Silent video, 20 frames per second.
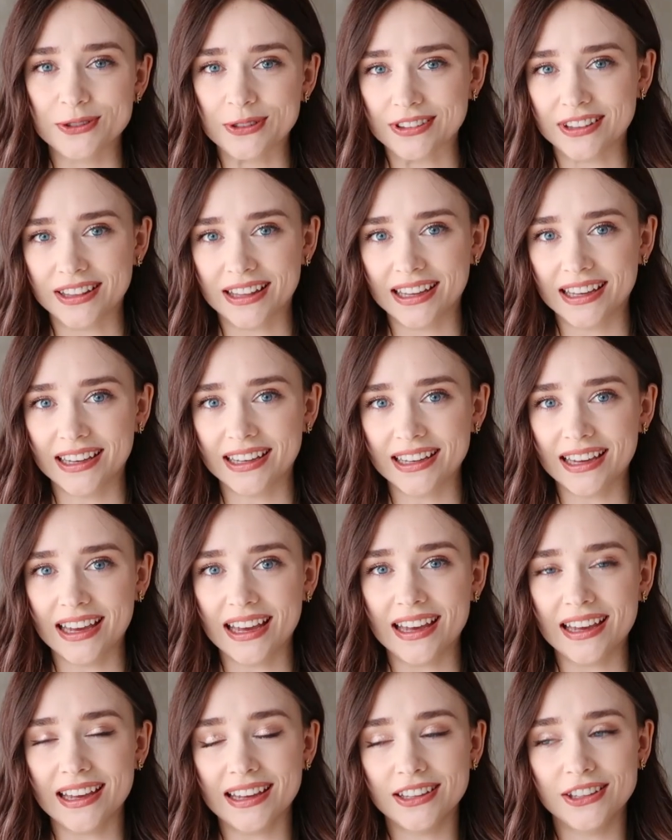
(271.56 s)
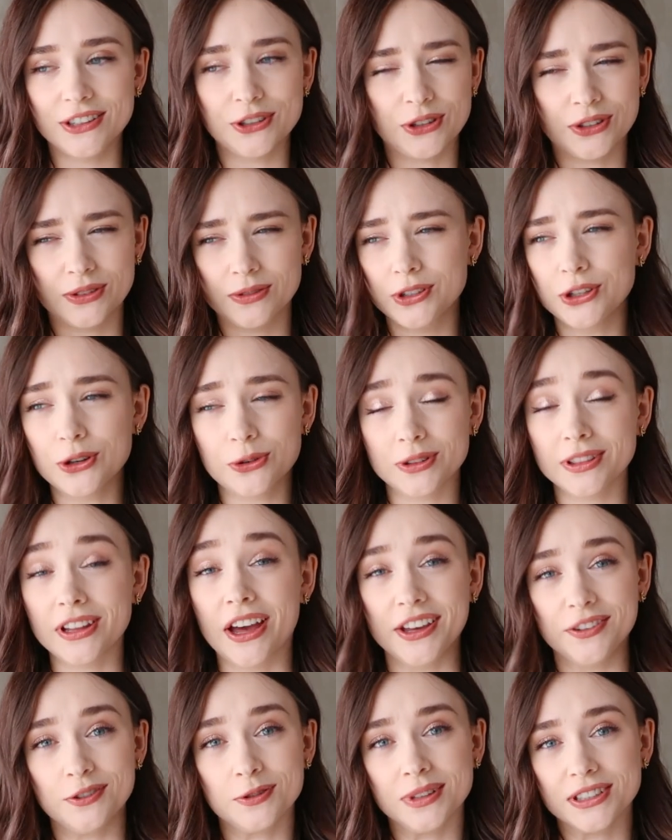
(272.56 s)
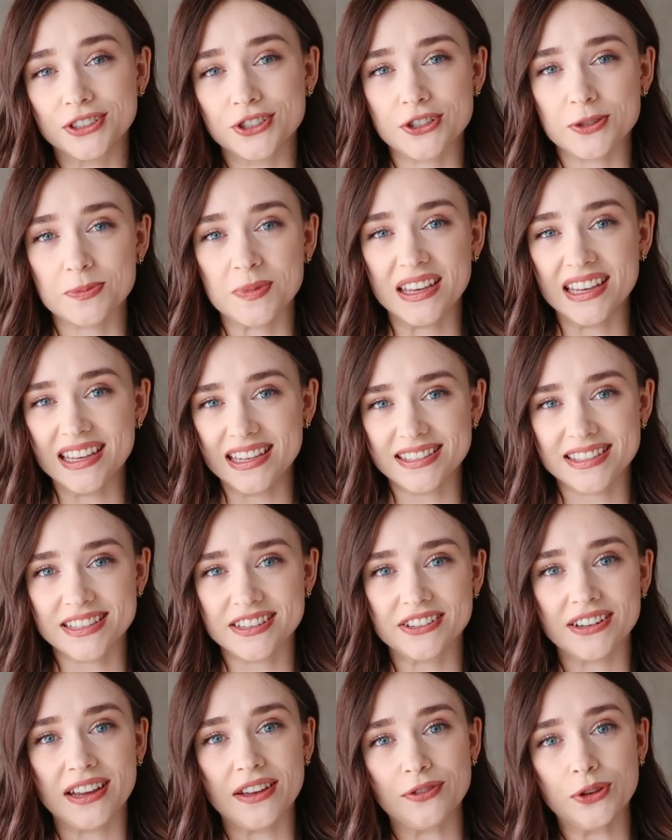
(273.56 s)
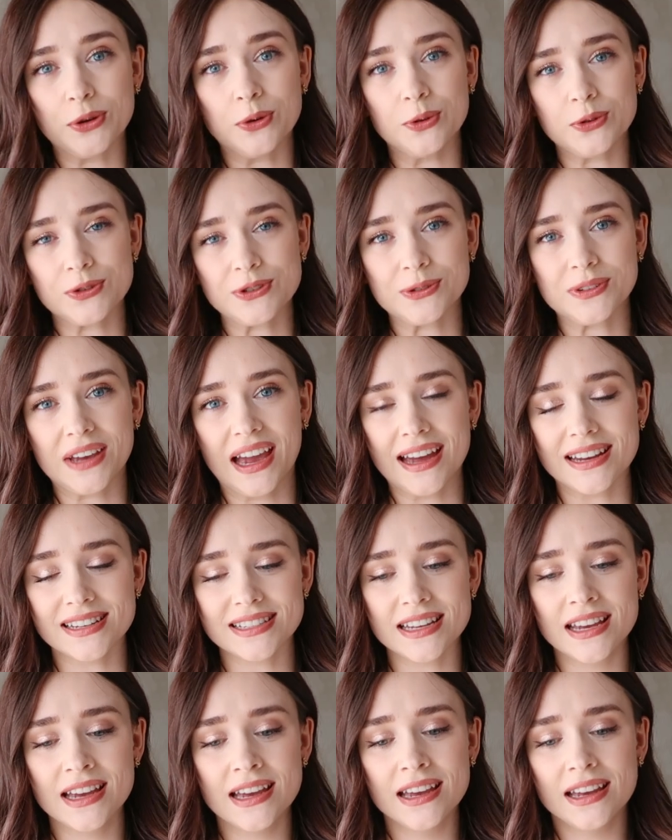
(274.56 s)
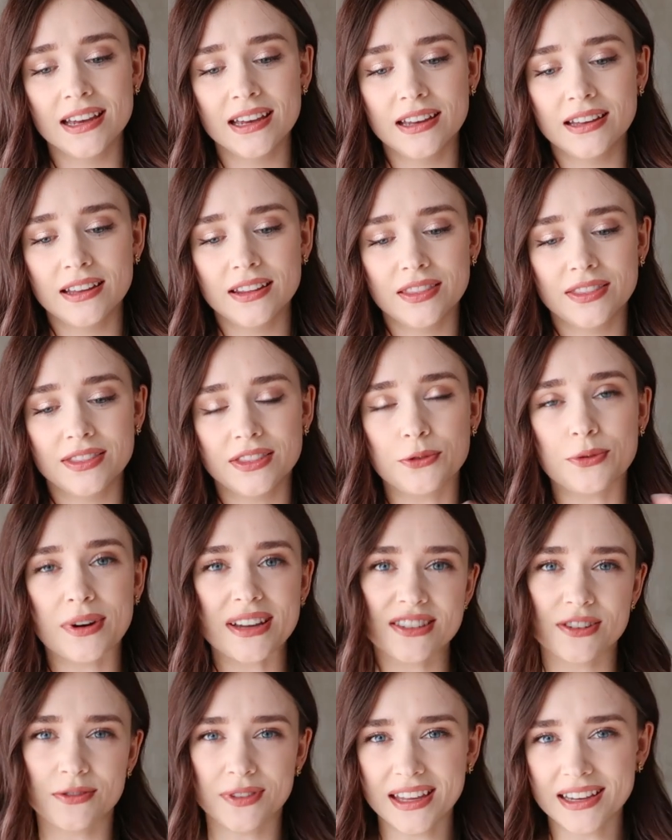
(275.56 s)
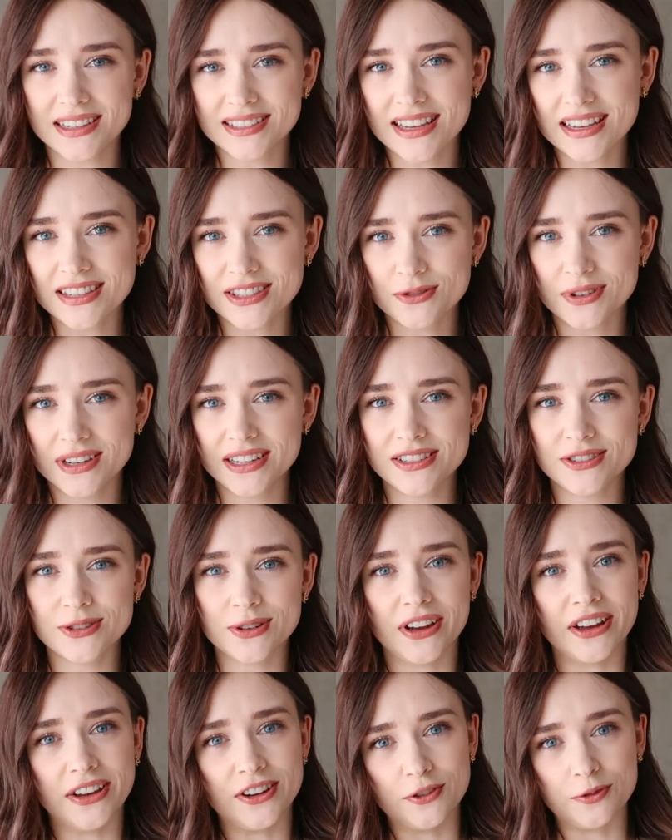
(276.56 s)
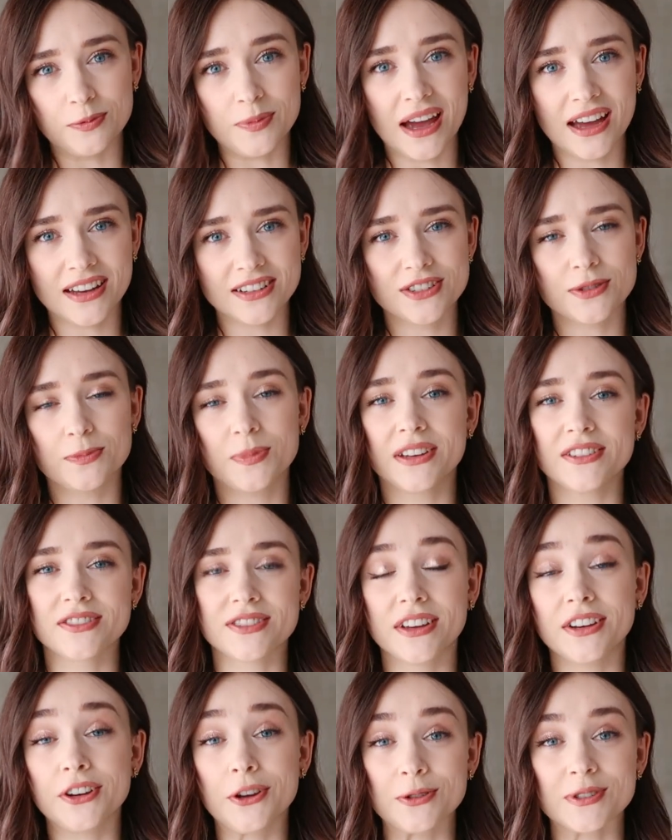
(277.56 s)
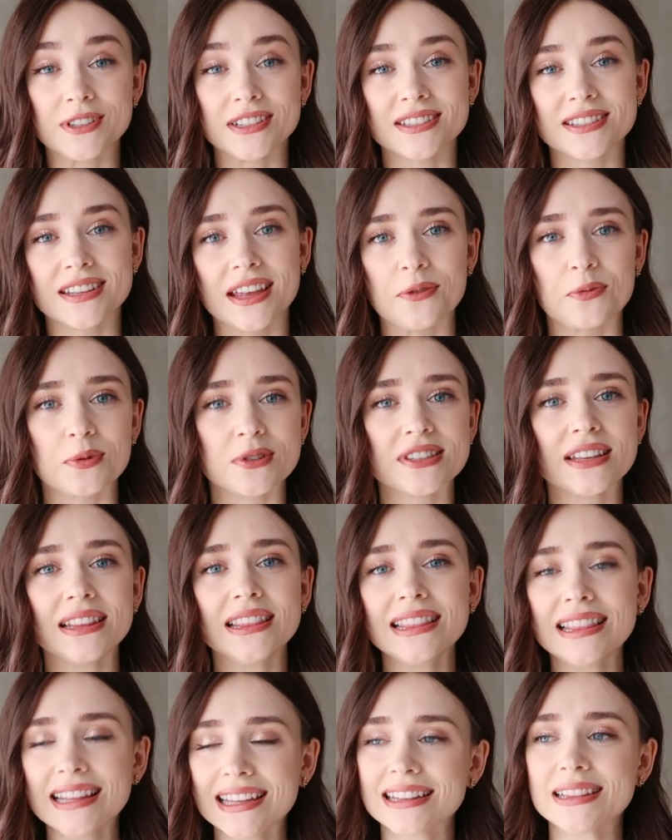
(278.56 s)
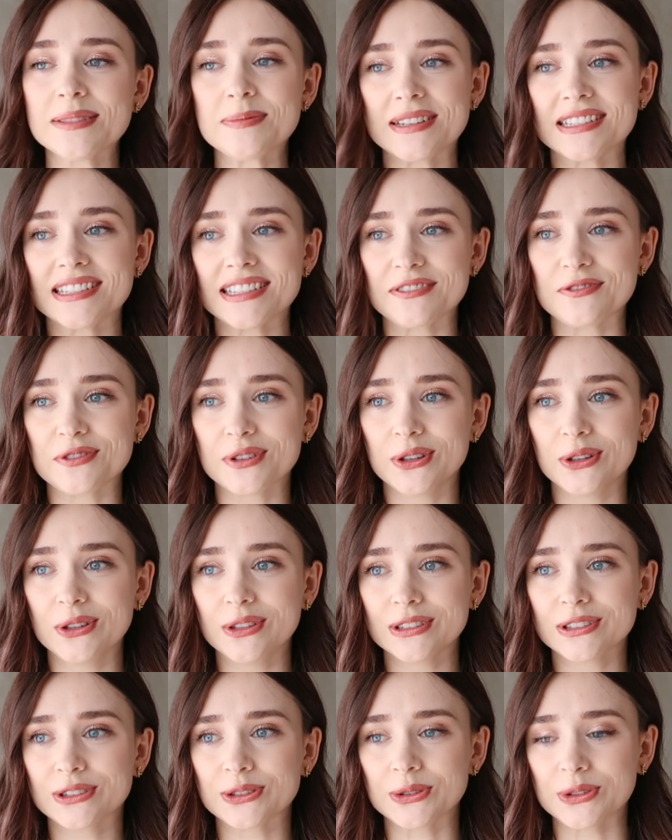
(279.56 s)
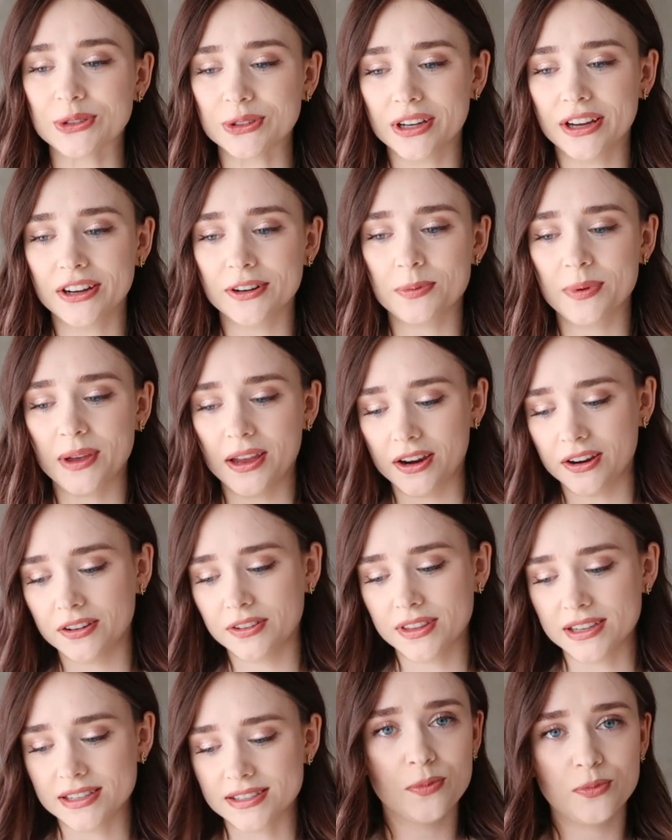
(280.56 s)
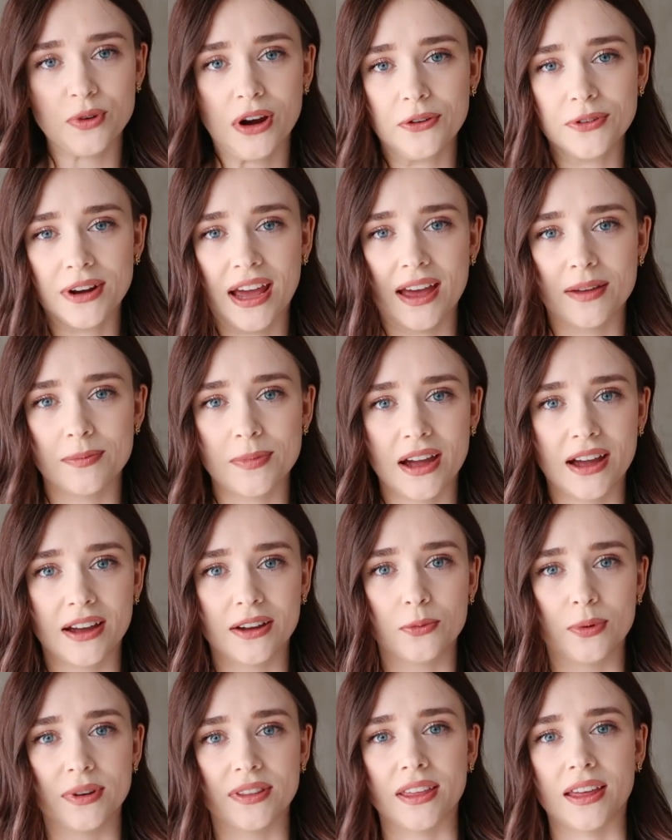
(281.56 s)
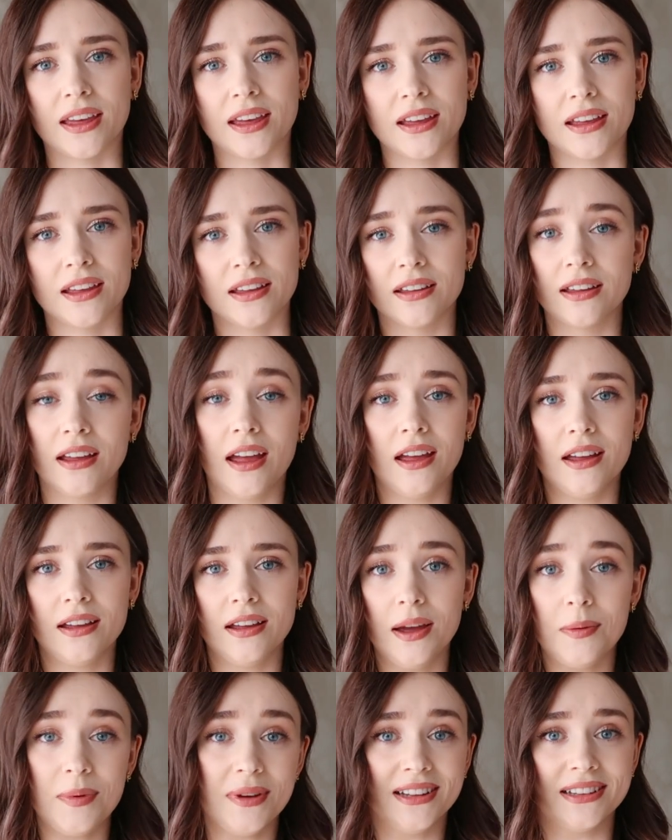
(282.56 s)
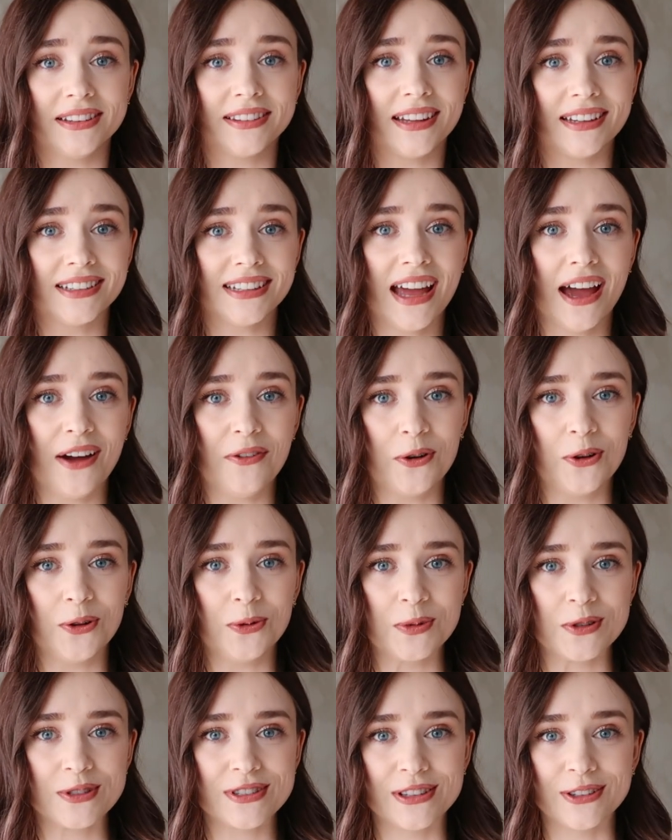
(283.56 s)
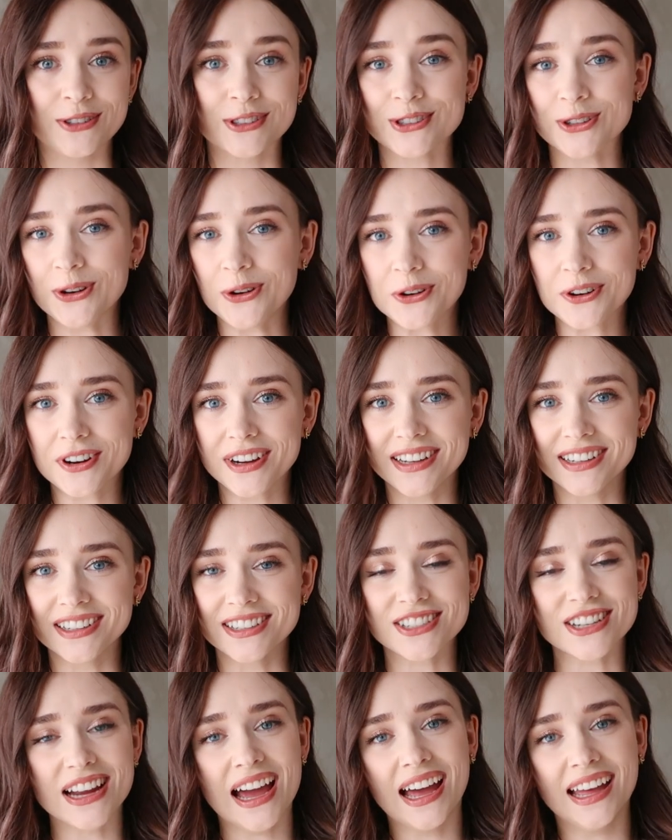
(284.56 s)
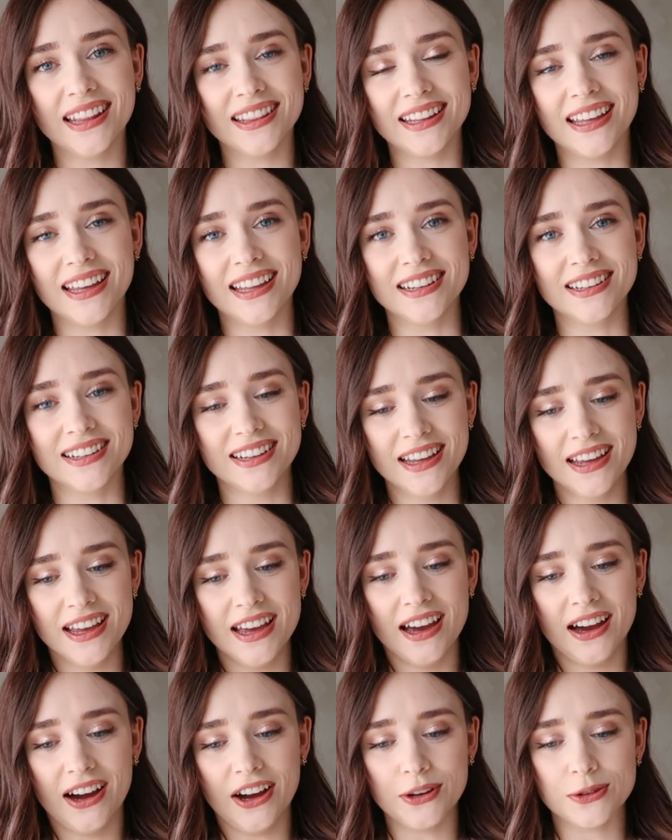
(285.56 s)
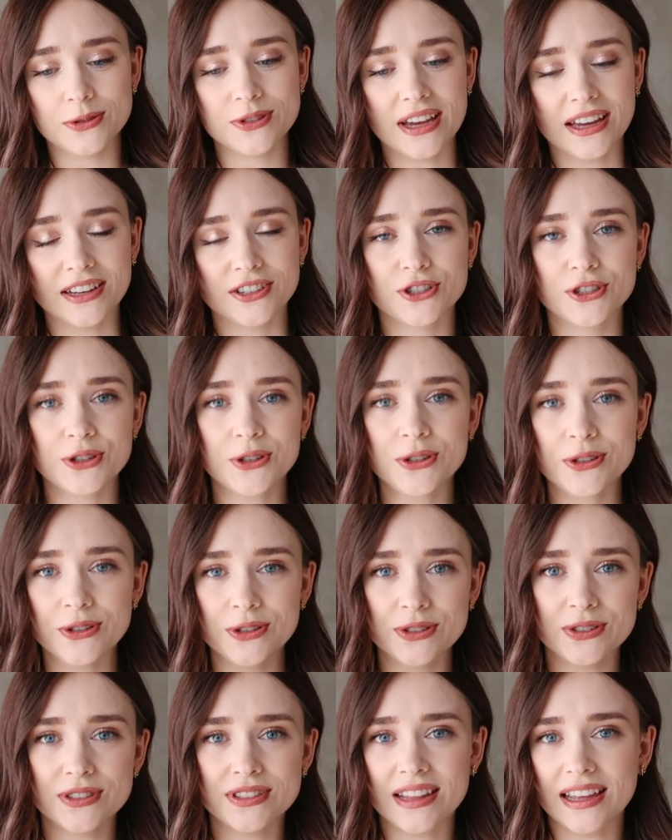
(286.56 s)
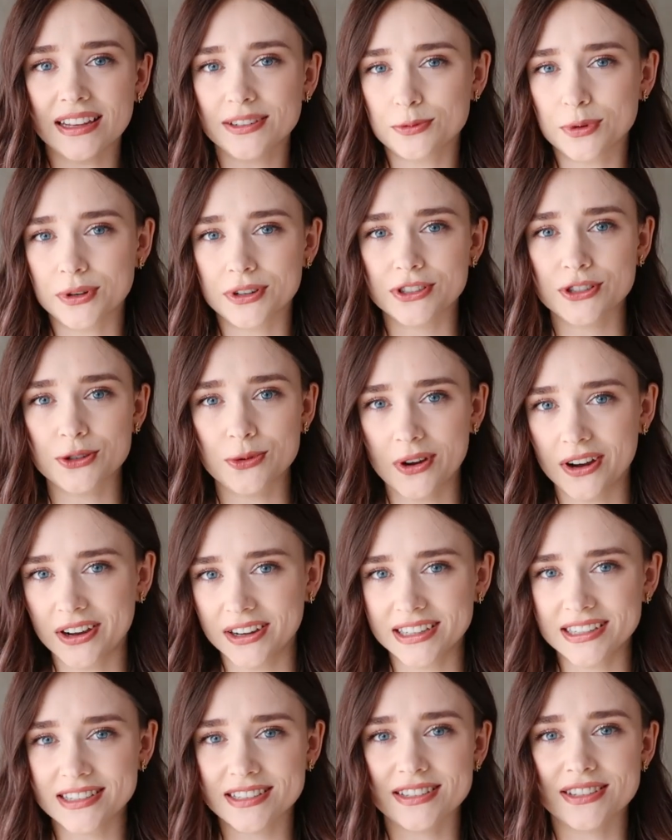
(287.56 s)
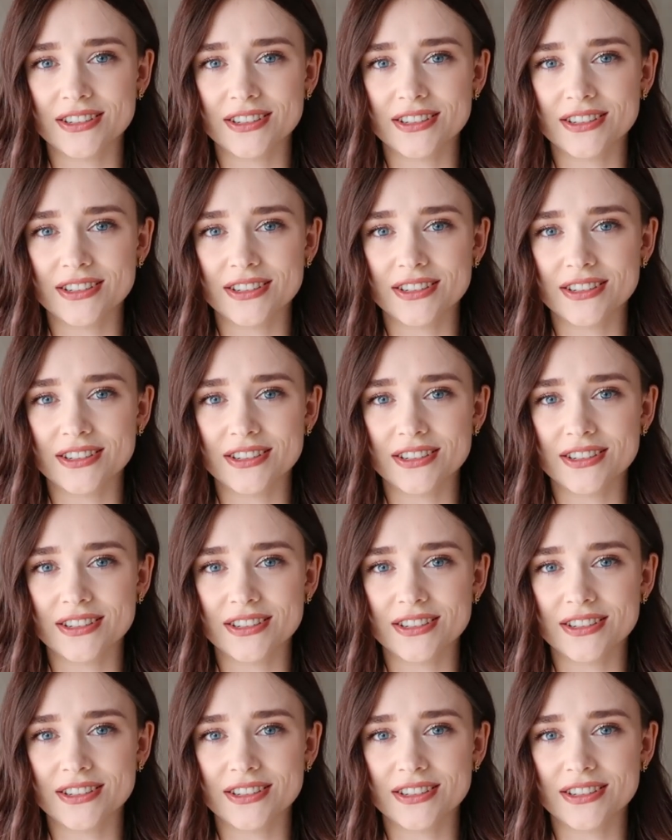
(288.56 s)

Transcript: do think your life will just be easier if you also get the rest of the accessories to kind of match, because I know it's a little bit difficult to kind of pair this brown handbag with a belt that now almost looked orange, and then I also had shoes that weren't quite.